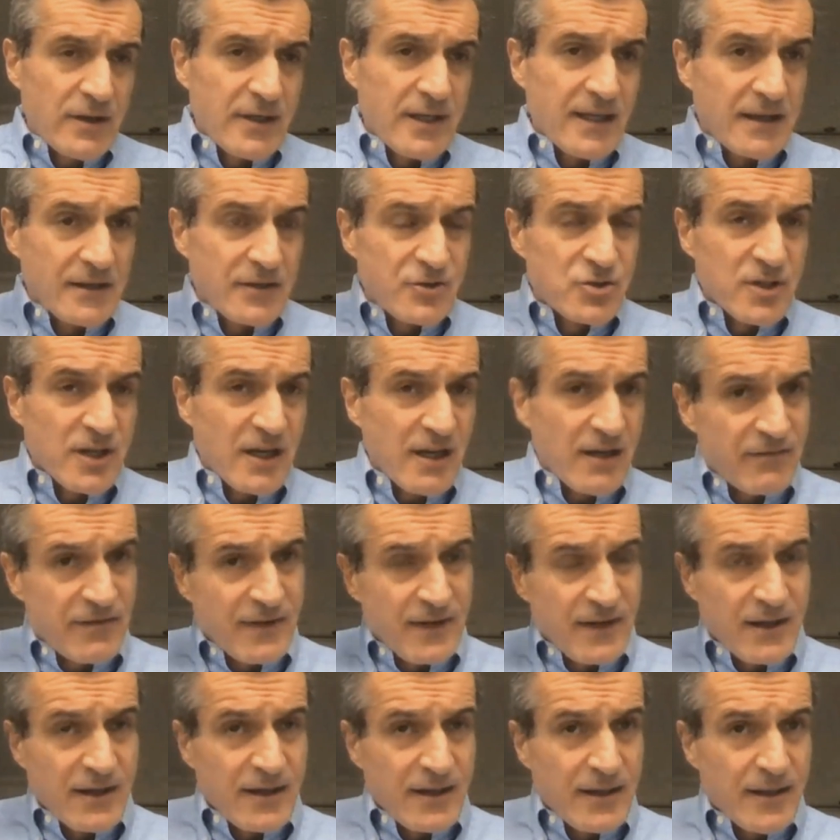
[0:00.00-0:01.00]
needed to have
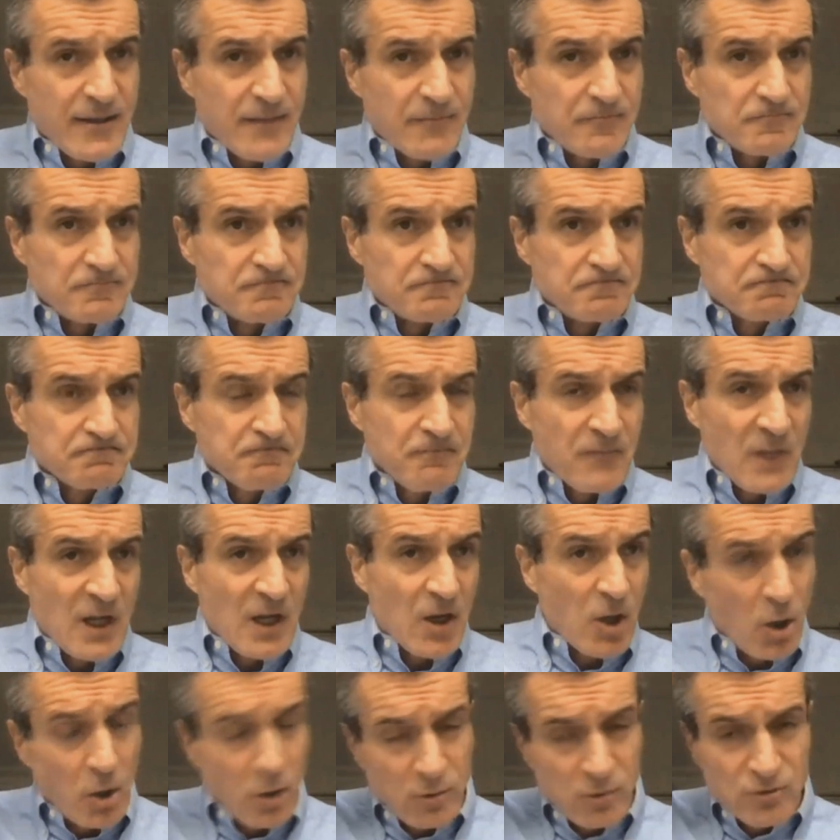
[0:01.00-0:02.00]

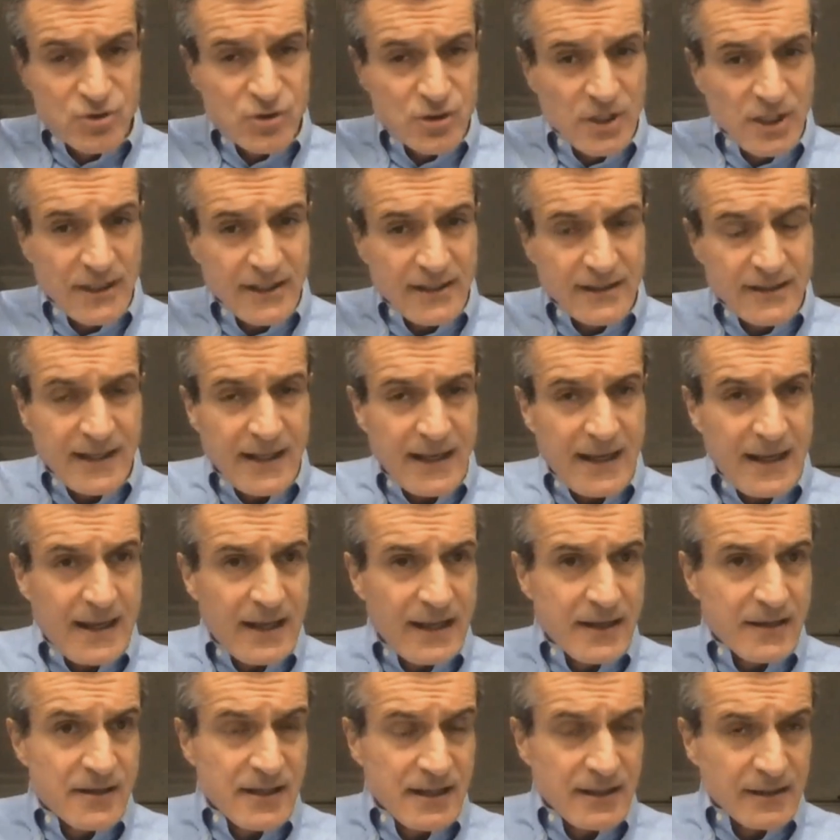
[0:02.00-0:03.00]
a hole drilled in their
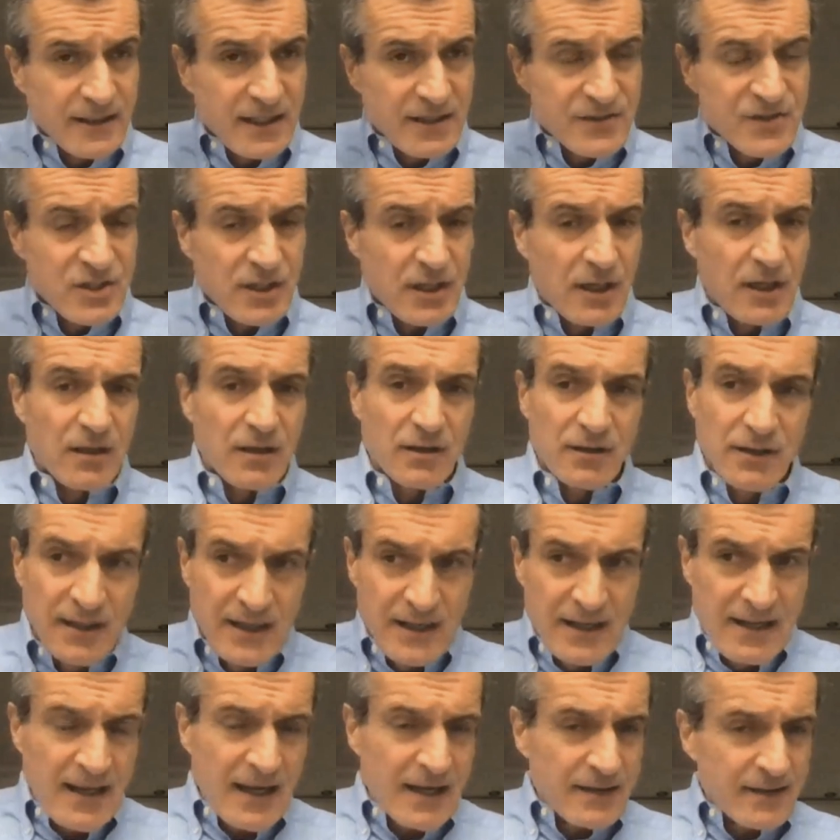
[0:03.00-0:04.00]
head, in their skull,
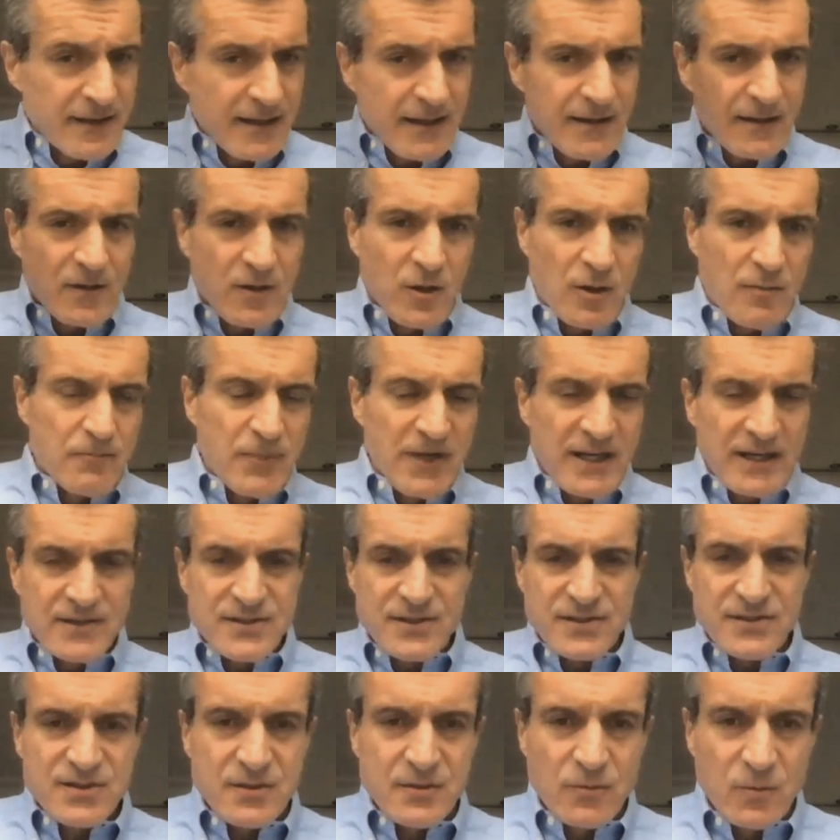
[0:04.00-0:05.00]
and then a
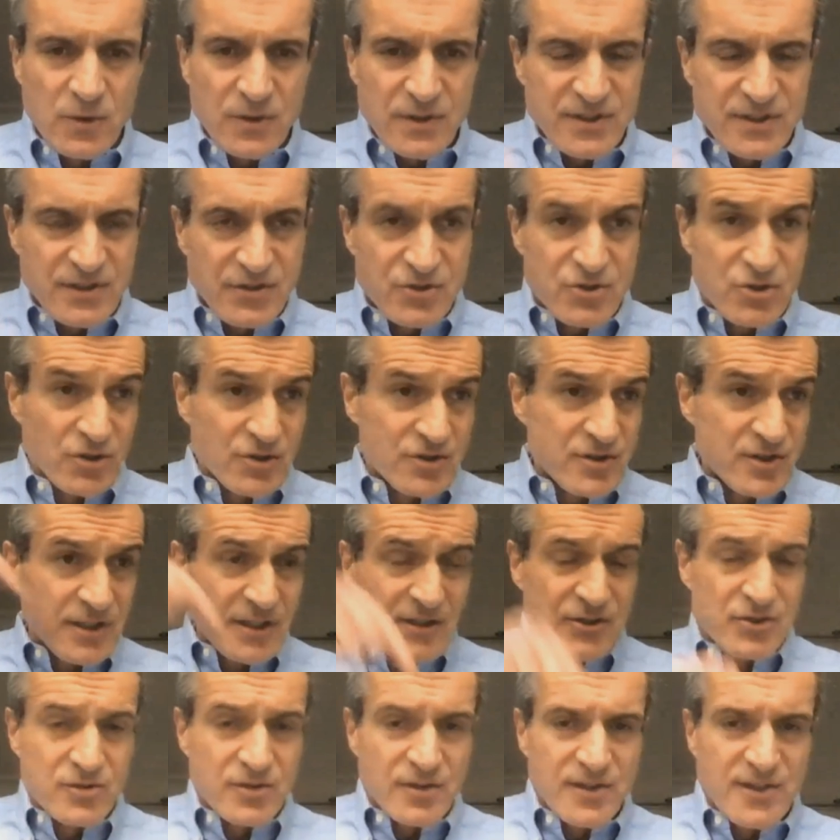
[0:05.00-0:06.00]
complex system was inserted
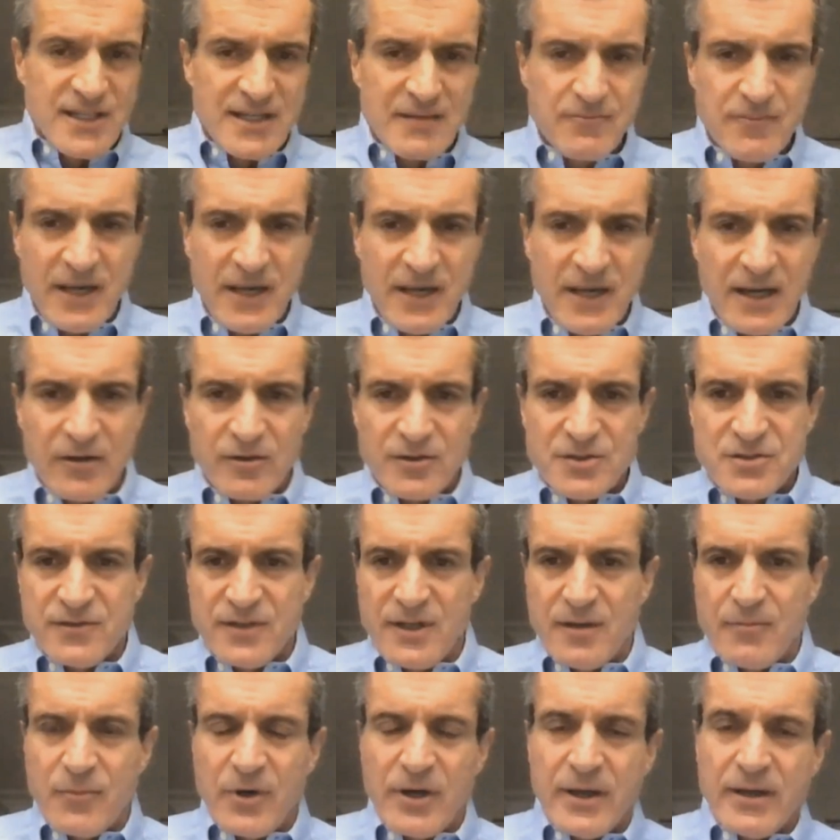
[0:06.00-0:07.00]
into the deep areas of
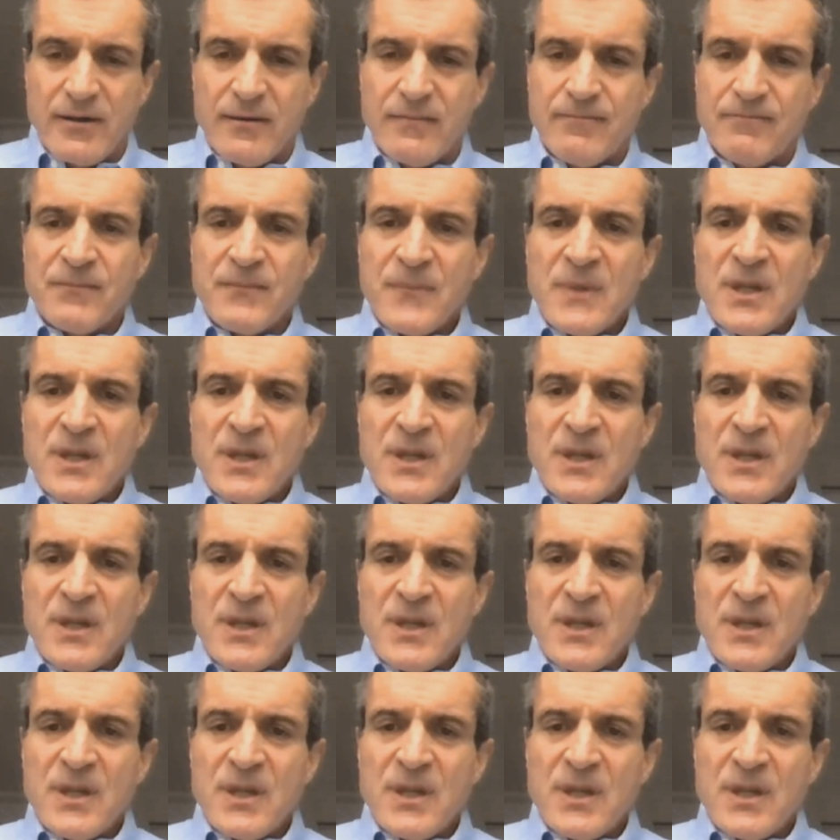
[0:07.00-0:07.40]
their brain.